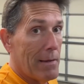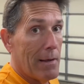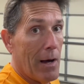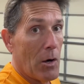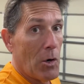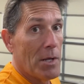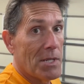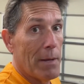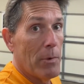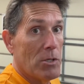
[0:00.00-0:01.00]
I'll cross
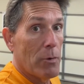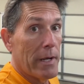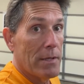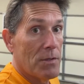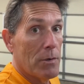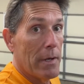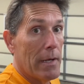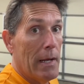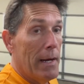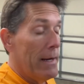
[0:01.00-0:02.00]
that bridge when I get to it.
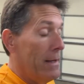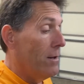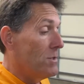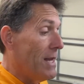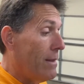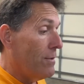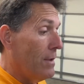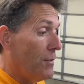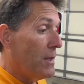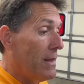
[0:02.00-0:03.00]
There's
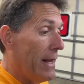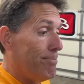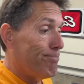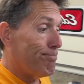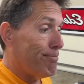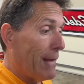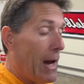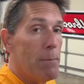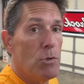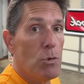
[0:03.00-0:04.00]
nothing that
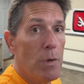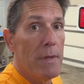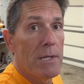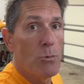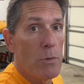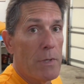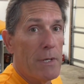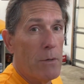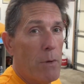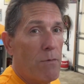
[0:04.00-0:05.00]
I'm doing that's really
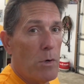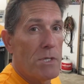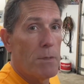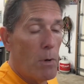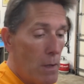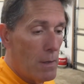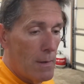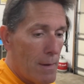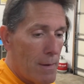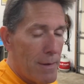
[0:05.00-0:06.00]
irreversible
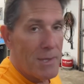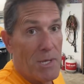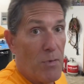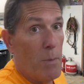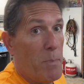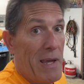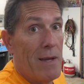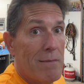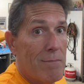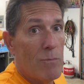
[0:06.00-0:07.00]
except for the
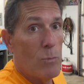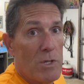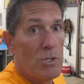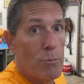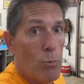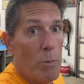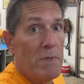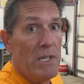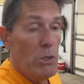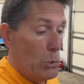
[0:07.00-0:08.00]
paint, which
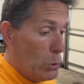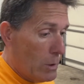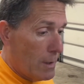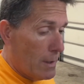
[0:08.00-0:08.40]
whoop-de-doo.